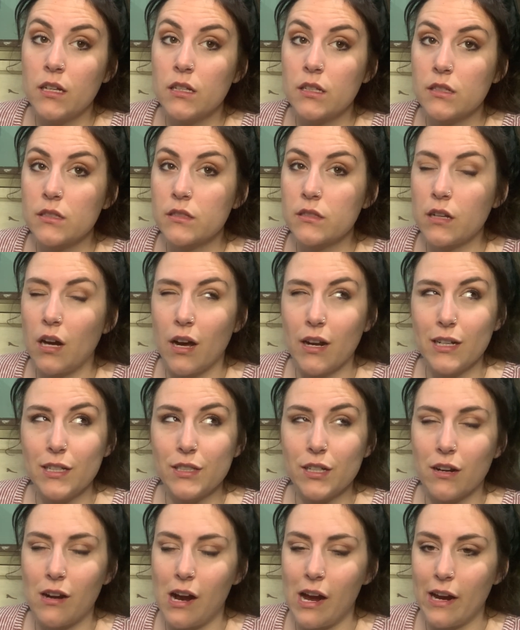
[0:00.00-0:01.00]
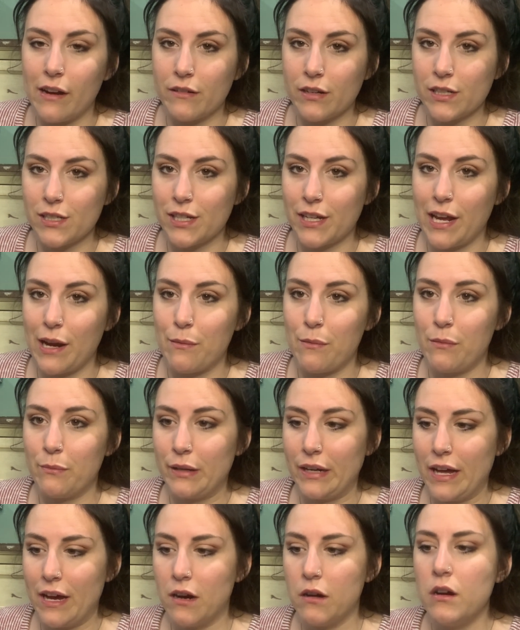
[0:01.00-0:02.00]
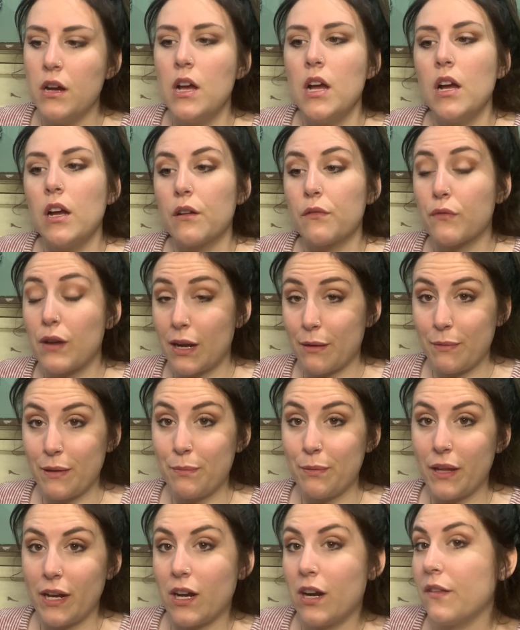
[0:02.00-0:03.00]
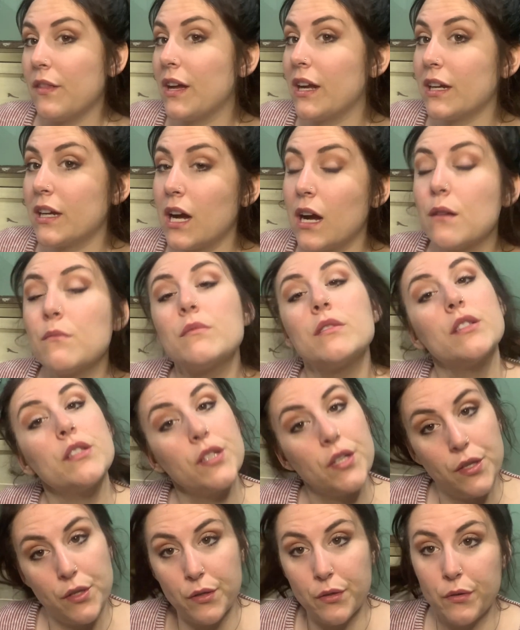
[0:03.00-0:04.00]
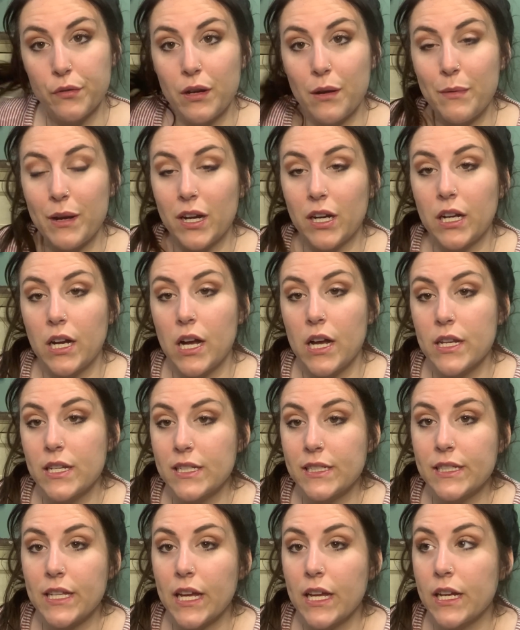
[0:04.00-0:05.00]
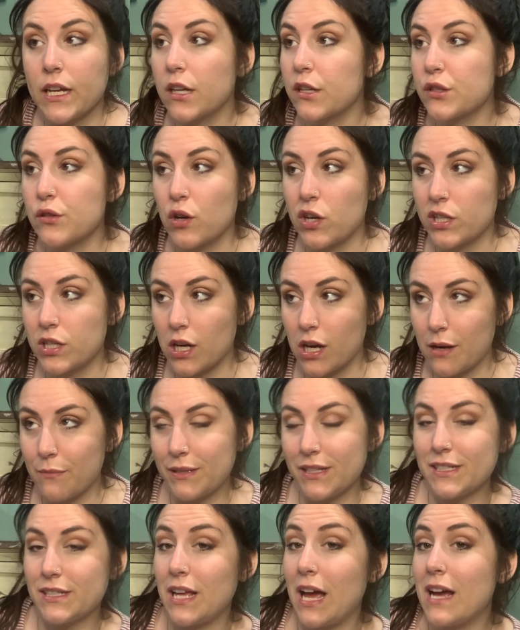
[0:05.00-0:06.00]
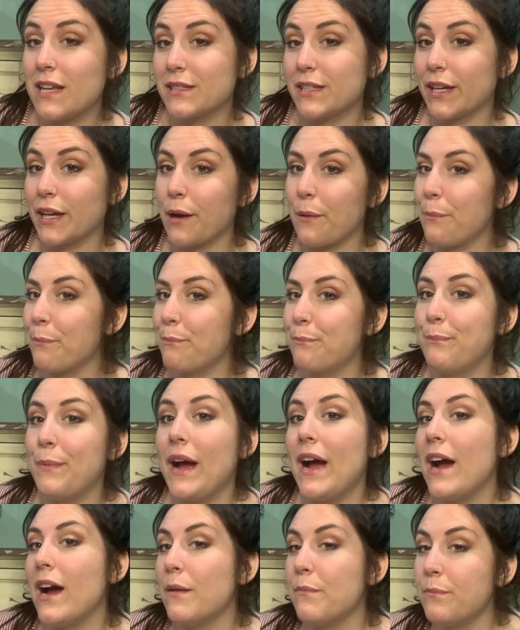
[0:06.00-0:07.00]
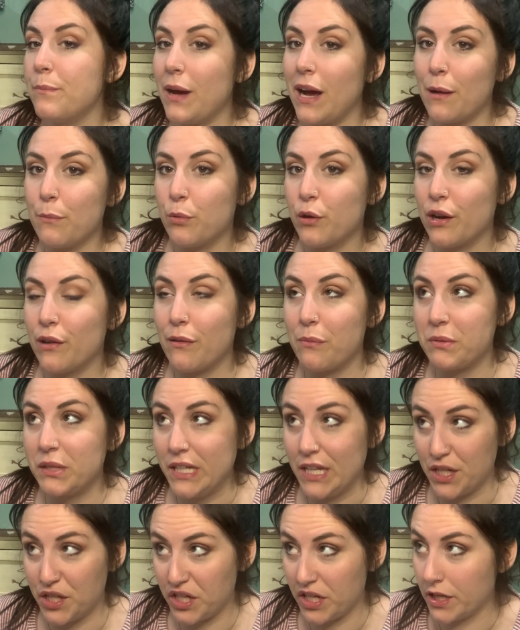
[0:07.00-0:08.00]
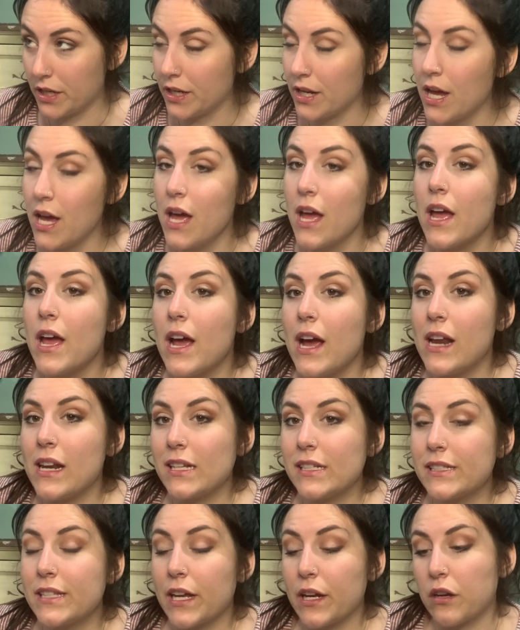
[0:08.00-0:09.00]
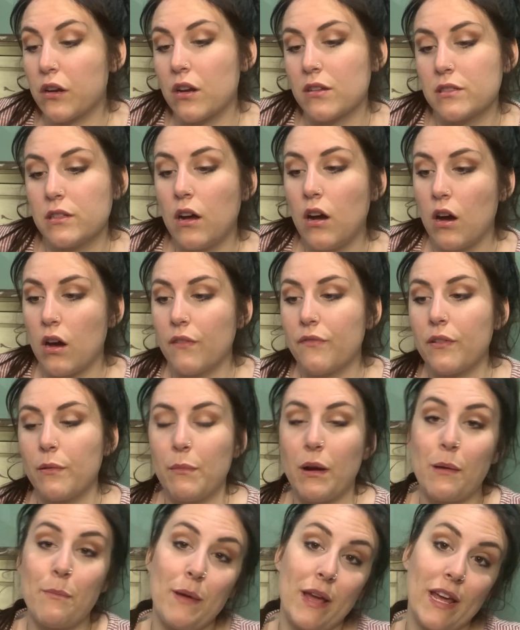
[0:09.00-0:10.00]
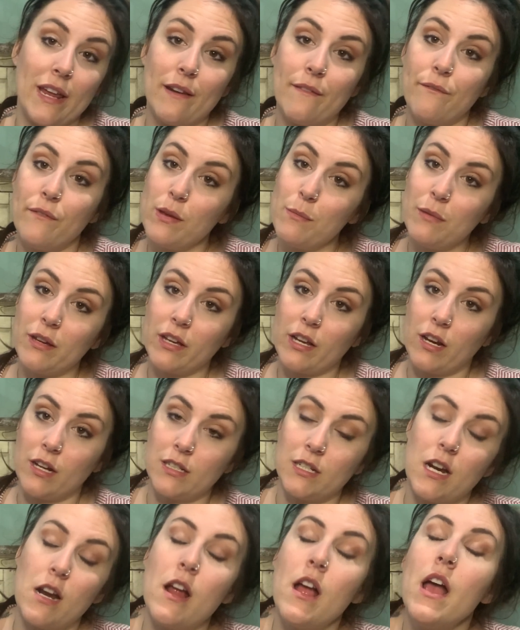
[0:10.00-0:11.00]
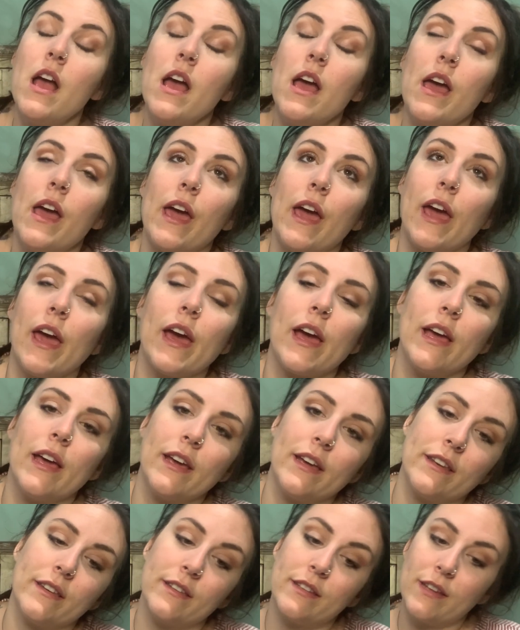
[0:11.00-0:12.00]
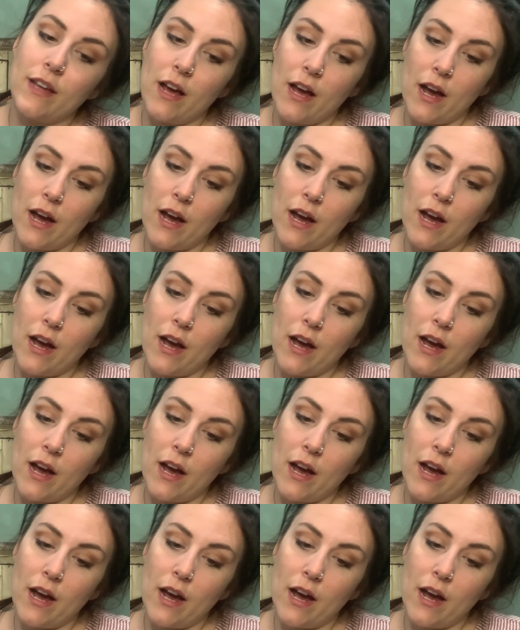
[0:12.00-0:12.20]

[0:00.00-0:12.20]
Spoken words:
Scottish or Irish, I can't remember now, rugby player that comes to America, and he's staying here short term. He has a bad boy reputation, and he's staying across the hall from our main female character. And